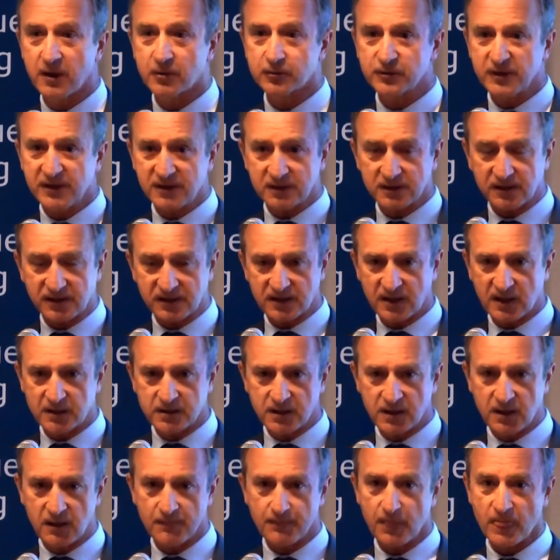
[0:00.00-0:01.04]
A recent
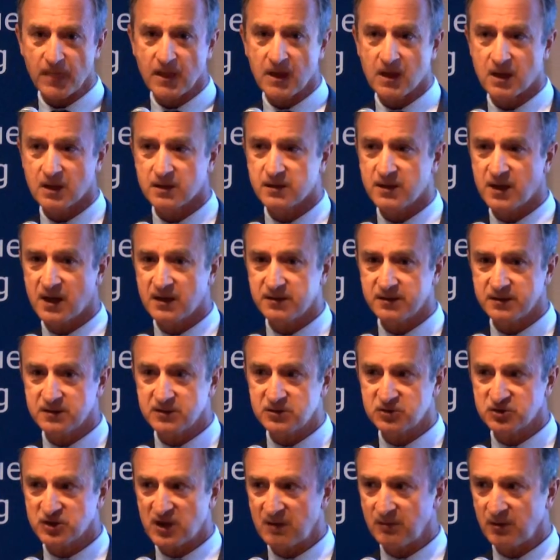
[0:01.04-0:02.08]
study done
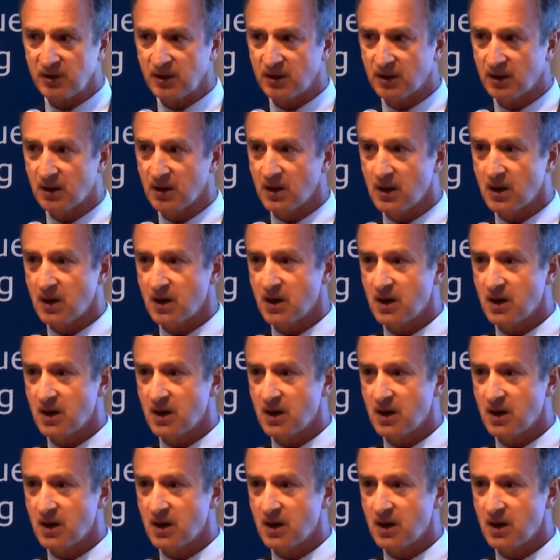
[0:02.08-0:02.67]
in Germany